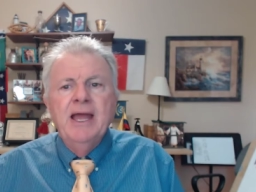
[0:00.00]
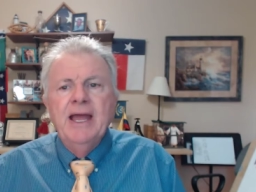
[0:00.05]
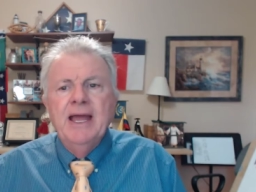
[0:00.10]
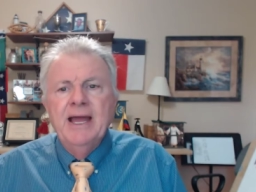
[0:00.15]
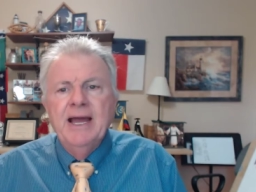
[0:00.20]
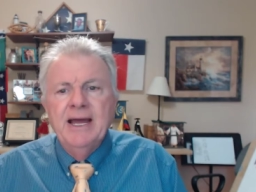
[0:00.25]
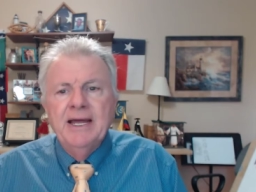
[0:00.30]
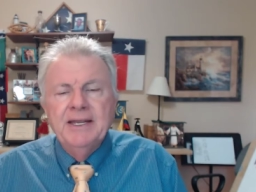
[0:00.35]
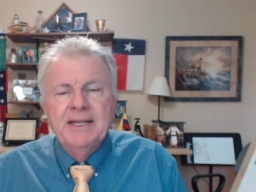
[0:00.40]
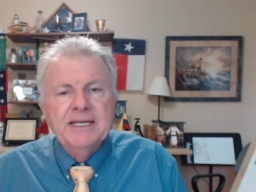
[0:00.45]

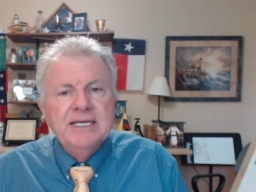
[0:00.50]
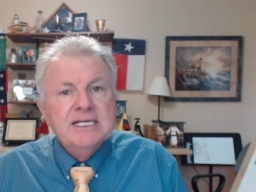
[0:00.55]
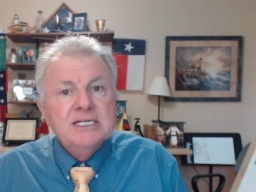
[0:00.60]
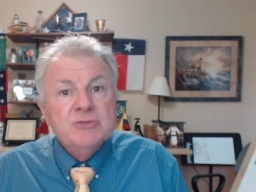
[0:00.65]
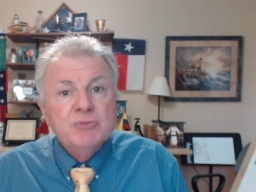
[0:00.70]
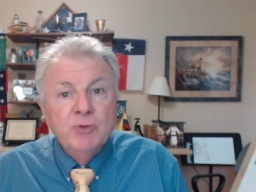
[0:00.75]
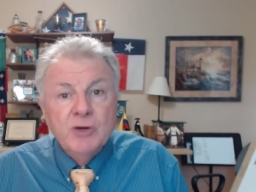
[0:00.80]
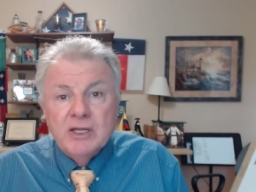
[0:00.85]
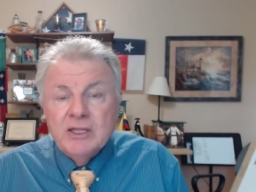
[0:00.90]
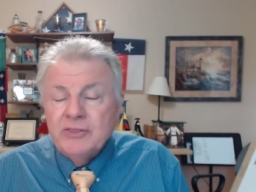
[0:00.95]
And
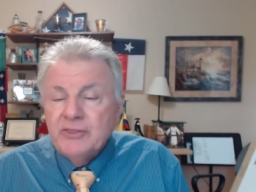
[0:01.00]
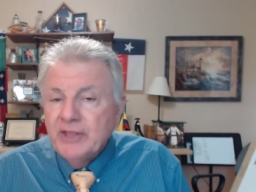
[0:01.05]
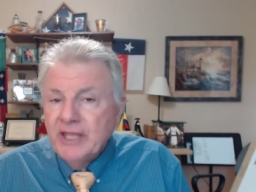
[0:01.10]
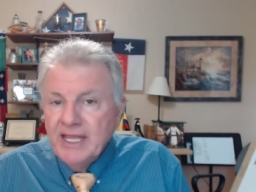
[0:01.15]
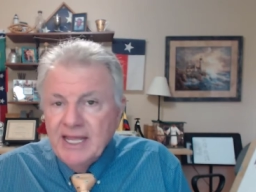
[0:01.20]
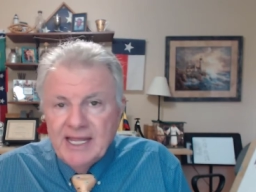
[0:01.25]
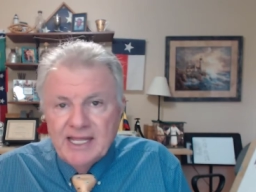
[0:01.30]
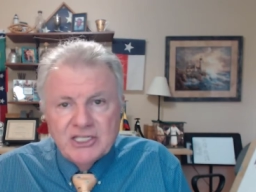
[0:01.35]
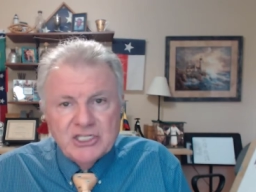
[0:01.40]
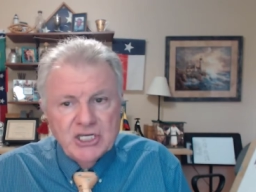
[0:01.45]
He's with
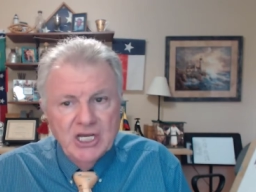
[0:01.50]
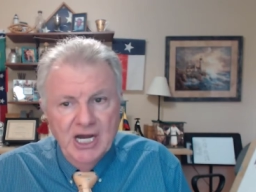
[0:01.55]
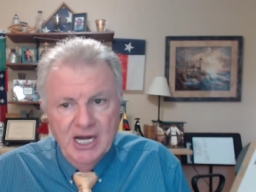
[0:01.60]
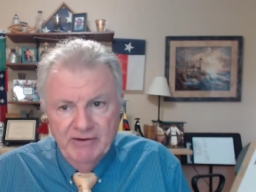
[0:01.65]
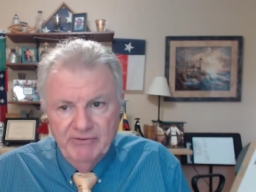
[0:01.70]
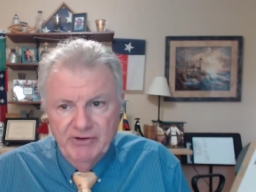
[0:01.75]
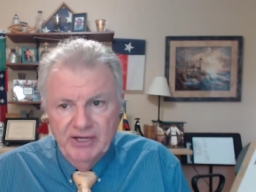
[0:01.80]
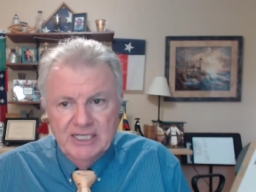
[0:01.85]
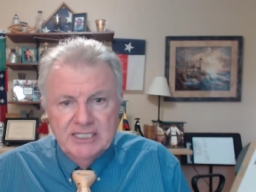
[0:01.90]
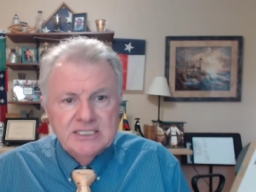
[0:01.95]
each
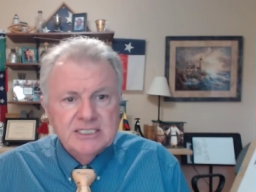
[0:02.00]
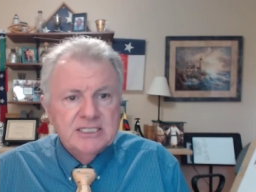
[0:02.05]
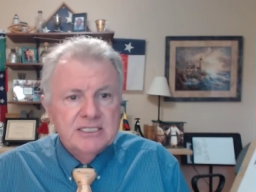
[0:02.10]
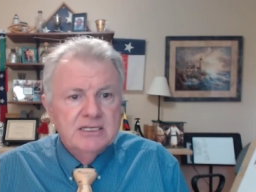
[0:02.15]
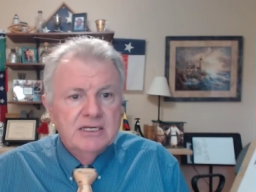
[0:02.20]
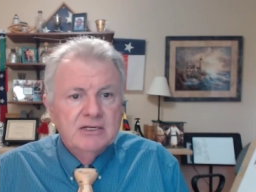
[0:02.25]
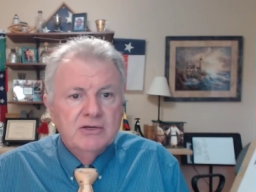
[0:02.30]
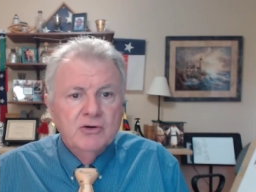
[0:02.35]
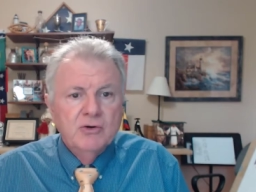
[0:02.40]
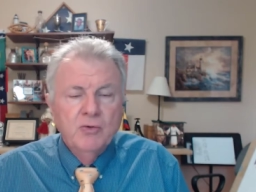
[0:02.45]
of us,
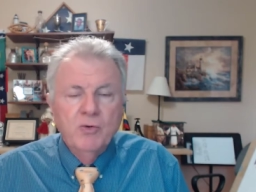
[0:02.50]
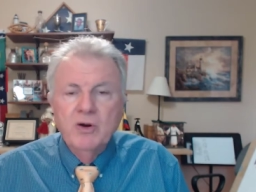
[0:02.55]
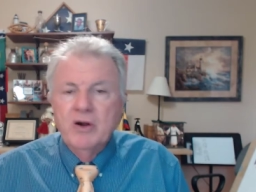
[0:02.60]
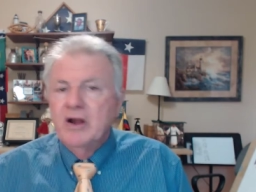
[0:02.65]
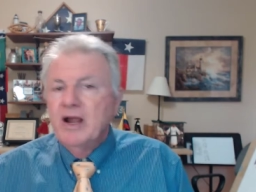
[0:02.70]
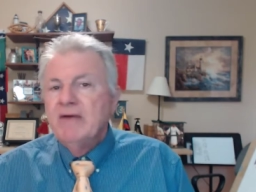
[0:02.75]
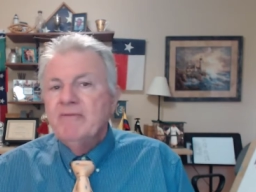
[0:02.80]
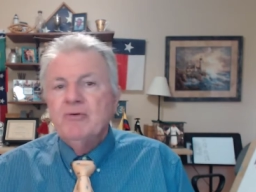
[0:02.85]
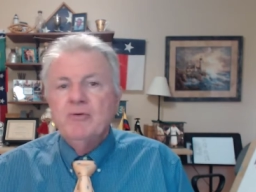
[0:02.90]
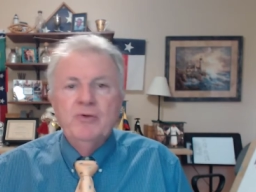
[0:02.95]

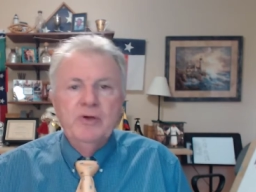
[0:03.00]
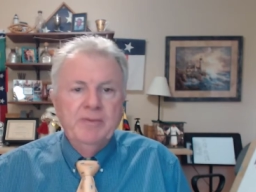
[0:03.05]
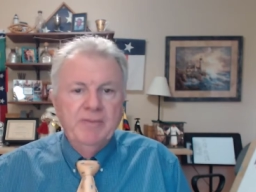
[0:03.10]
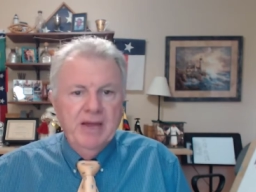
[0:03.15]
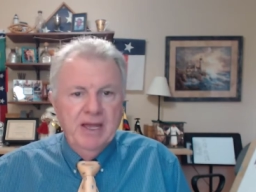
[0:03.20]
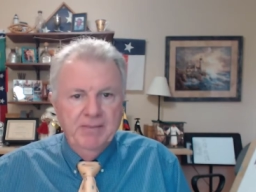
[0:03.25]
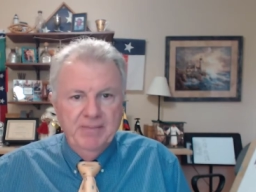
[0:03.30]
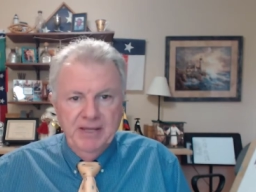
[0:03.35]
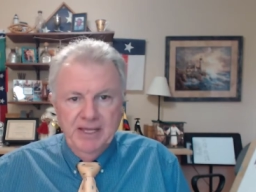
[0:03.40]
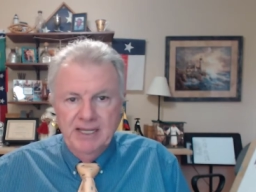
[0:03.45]
wherever we
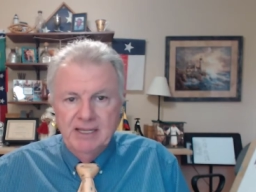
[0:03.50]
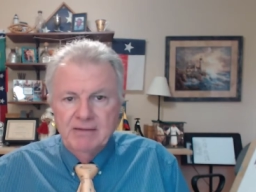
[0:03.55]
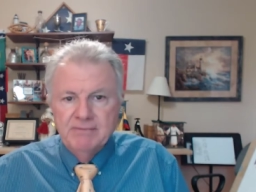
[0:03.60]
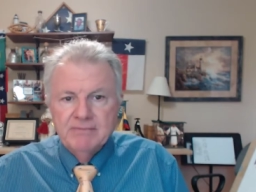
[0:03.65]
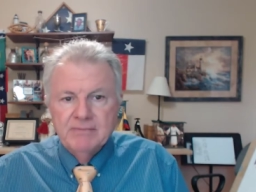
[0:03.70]
may be.